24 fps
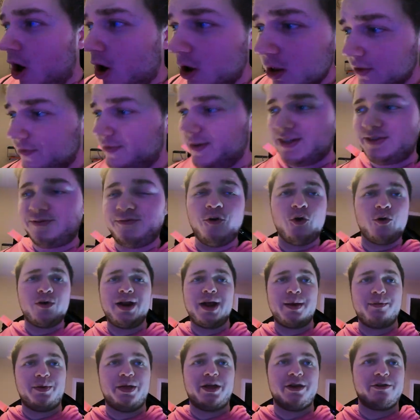All of us
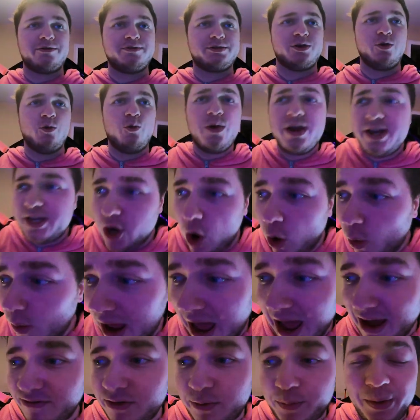Fortnite players, we don't
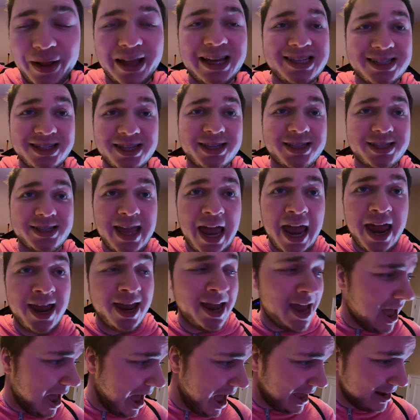have a place to
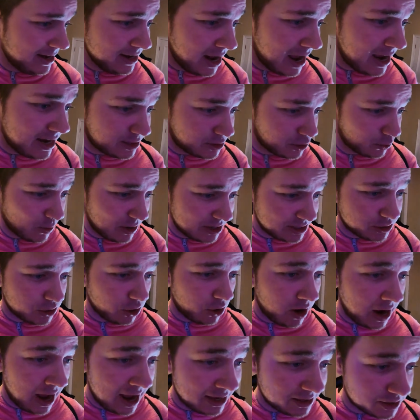stay at night to rest
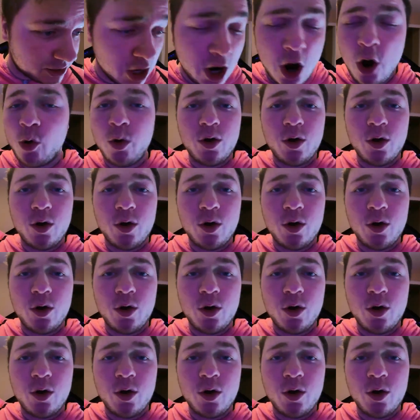our heads.